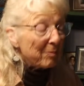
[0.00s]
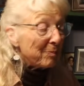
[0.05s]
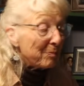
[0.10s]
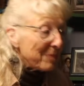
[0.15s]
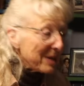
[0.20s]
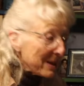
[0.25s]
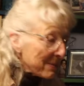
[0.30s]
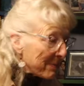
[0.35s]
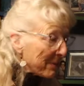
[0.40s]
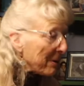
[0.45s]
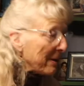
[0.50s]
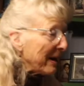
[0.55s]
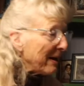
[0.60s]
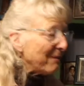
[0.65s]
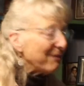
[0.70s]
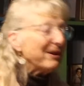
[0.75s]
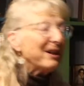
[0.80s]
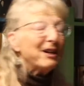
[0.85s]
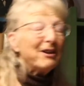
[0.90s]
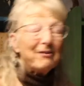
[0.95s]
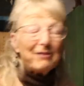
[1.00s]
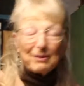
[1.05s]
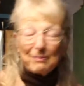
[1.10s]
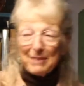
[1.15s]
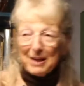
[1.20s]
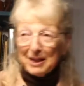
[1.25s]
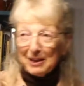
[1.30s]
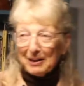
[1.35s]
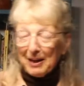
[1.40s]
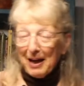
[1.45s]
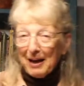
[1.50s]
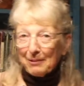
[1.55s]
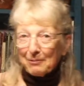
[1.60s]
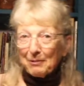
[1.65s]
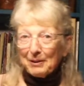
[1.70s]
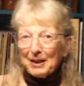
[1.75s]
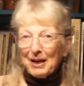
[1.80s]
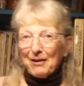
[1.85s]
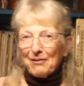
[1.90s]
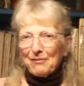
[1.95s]
people have given me a lot
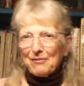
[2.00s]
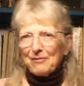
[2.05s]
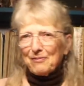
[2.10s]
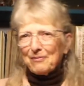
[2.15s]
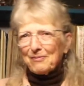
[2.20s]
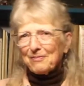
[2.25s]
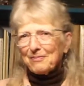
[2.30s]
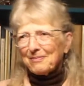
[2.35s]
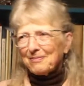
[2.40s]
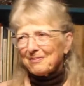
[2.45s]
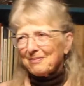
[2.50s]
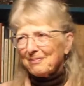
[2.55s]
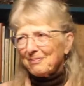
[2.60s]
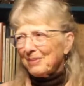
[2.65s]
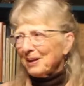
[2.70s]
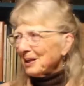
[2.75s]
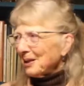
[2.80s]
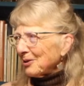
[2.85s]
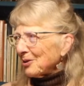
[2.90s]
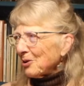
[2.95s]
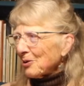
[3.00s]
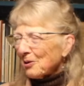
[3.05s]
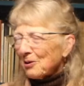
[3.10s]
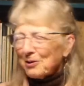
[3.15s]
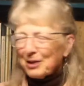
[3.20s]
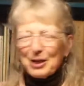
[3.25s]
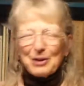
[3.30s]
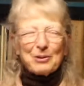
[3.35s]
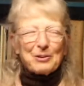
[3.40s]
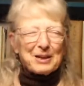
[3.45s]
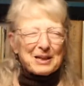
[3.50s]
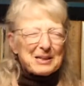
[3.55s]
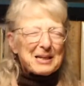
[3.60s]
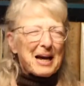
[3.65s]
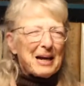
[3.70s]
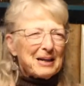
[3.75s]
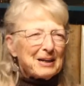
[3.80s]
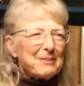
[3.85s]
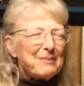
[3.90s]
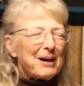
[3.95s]
when they've been
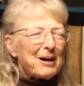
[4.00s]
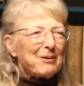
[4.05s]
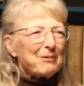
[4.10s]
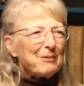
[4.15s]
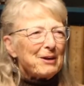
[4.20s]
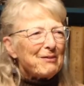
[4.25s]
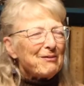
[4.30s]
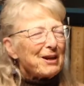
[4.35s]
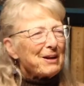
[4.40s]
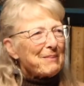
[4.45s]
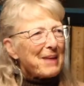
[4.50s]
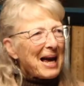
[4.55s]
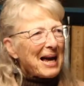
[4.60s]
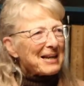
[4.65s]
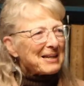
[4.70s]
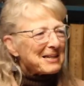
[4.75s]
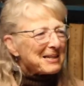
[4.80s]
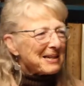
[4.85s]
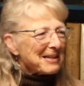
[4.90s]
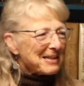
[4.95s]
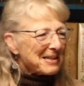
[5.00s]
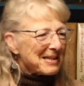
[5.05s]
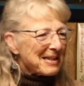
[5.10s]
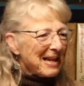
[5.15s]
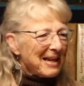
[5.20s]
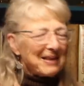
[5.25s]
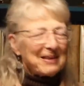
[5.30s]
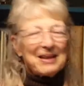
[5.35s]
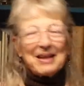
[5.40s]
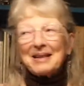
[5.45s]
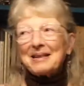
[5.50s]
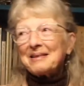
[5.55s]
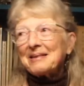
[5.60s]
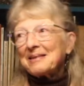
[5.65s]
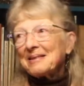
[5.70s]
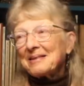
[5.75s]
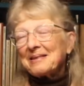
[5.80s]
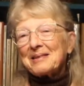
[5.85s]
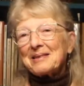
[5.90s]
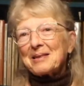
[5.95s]
excited about weaving baskets, and
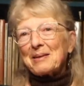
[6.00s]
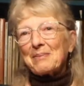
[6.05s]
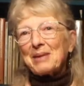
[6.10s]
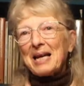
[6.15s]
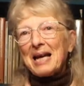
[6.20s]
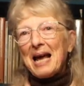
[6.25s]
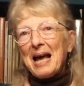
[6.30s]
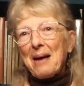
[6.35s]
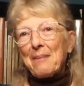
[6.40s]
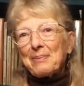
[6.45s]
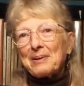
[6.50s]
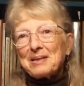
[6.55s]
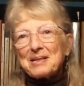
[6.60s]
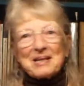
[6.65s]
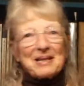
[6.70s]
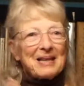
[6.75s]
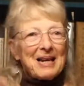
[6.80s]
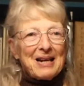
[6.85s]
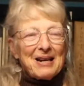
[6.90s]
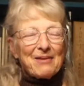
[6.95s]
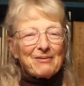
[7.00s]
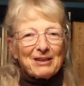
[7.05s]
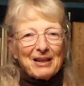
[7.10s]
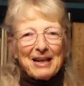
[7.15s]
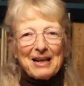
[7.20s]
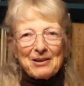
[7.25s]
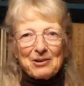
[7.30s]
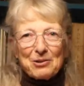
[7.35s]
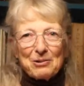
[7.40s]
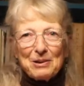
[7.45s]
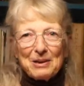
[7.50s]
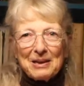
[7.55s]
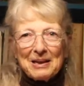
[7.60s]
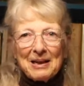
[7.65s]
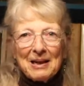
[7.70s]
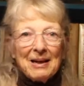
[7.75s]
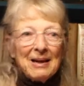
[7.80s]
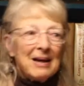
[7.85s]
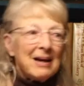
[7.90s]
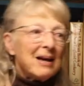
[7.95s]
then something happens and they never get to it.
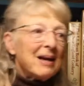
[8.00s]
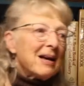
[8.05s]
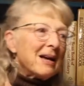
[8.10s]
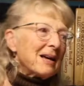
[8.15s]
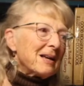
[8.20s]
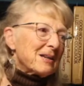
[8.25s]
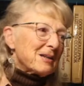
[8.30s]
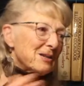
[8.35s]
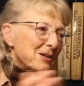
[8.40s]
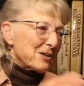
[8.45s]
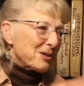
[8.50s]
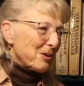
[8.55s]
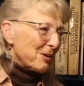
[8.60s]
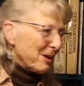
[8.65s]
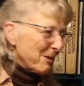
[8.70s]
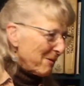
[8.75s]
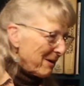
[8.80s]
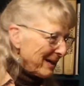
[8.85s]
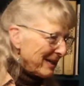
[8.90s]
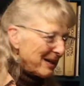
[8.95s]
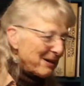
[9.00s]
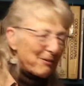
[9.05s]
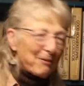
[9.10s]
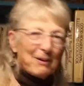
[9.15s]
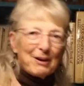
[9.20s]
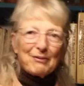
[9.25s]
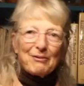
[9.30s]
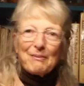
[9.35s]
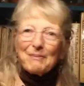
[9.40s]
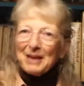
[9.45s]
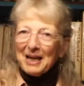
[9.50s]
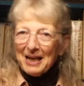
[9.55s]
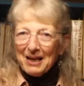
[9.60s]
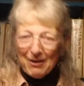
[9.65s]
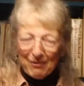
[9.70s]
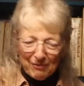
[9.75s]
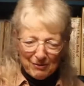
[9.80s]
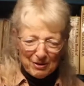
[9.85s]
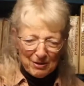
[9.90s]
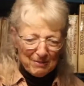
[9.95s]
So they want to get rid of them, and they
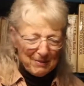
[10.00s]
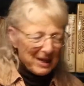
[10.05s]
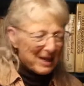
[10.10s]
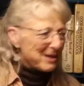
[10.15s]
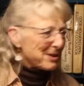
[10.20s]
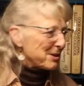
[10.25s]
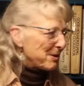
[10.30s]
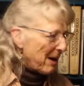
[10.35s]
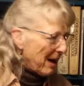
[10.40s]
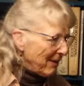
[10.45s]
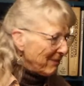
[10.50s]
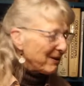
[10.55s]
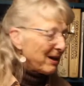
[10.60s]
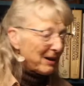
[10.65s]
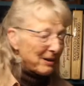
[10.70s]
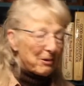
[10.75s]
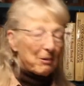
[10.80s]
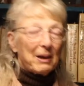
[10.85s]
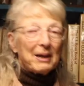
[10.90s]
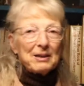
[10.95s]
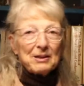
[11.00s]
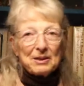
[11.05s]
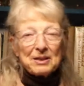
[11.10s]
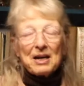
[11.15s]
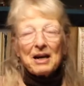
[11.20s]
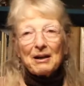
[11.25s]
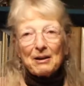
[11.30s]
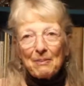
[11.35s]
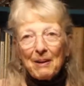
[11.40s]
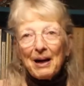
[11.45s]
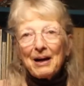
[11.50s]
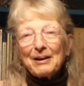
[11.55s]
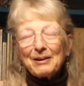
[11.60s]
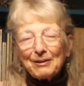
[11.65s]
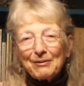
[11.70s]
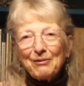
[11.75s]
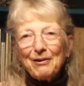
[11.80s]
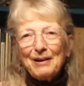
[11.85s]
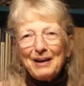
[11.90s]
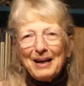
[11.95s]
give them to me. So I've got quite a
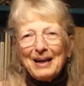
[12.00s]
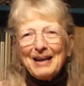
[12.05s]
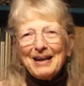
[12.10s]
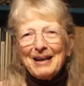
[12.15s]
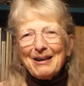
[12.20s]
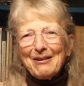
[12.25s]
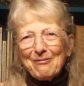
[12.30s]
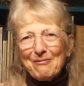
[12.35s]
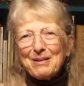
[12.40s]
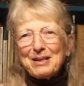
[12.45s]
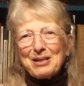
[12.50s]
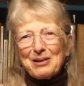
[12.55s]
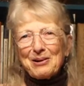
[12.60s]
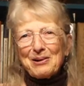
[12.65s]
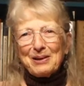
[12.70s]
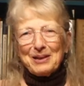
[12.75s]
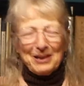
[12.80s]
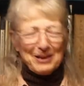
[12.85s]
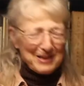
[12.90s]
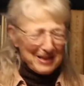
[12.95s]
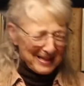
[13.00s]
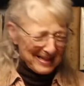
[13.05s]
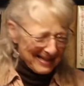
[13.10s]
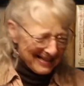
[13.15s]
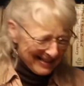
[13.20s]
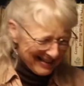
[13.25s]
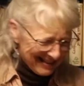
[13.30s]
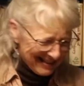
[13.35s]
stockpile of materials.